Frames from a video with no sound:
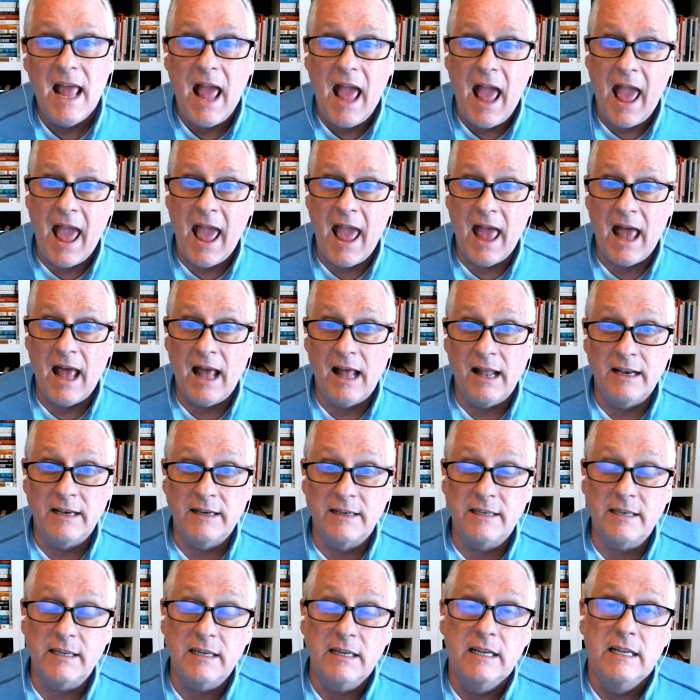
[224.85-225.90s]
And
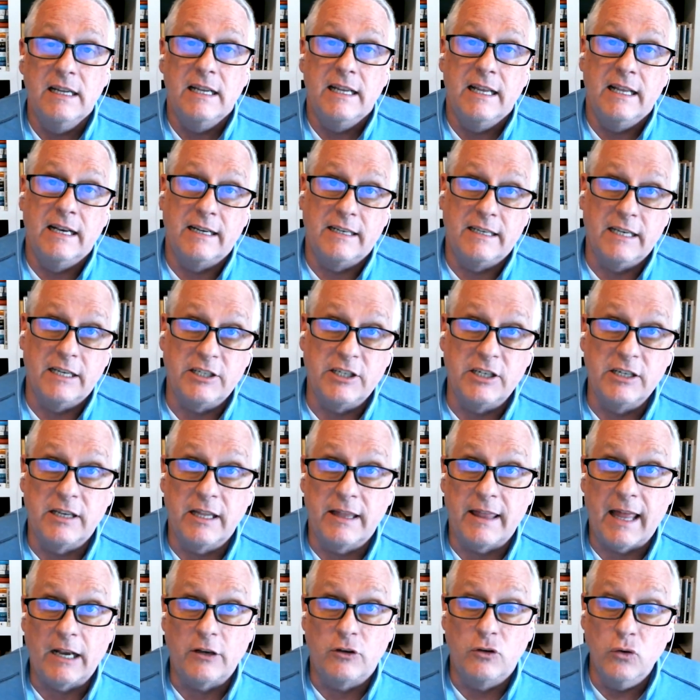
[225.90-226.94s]
in addition to
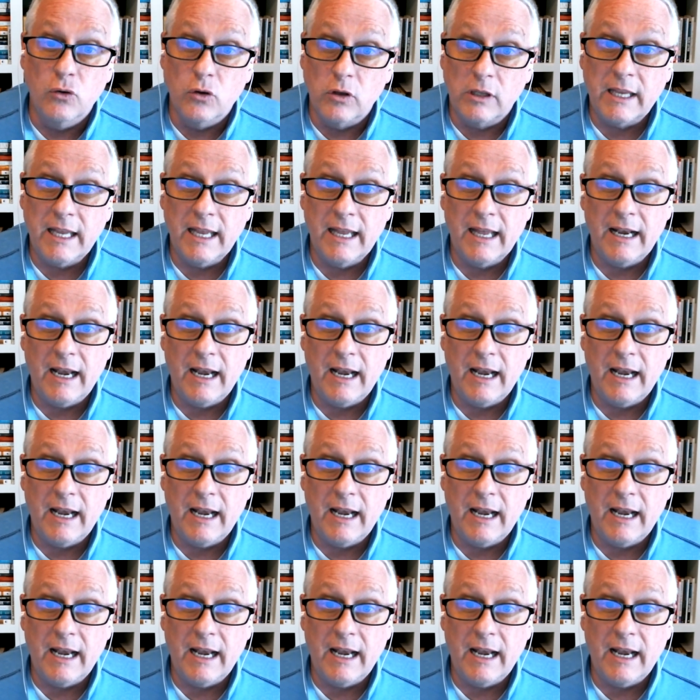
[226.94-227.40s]
that toolkit,